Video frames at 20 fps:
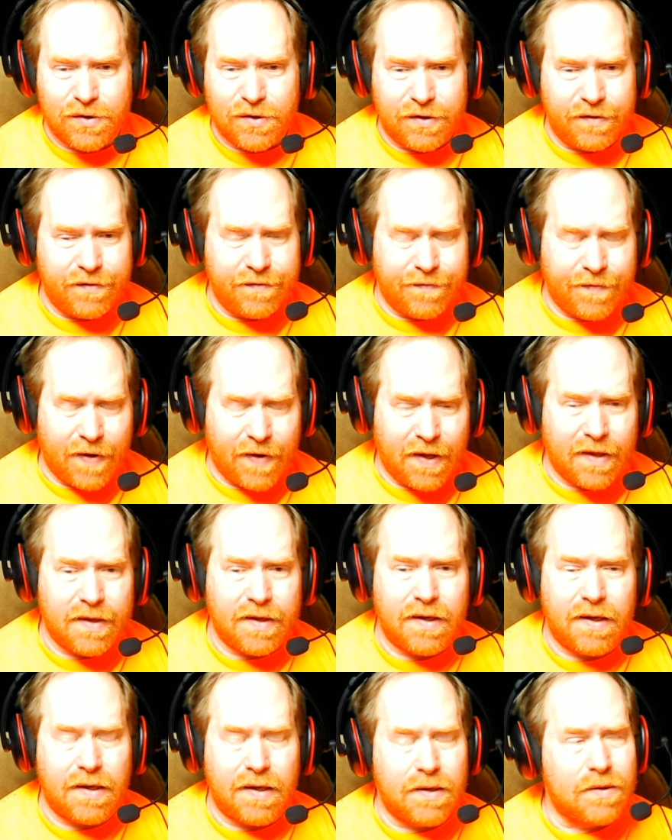She's
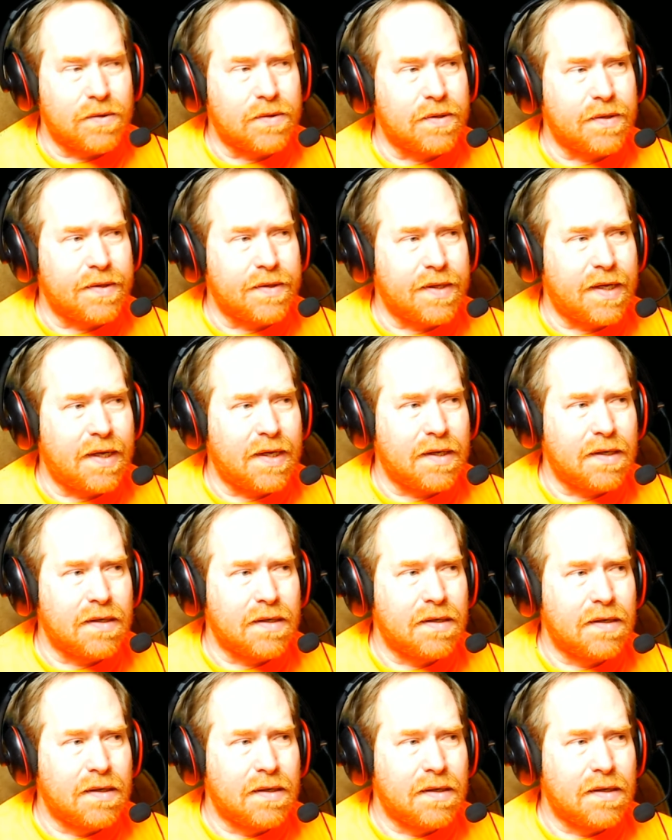finally healed on that,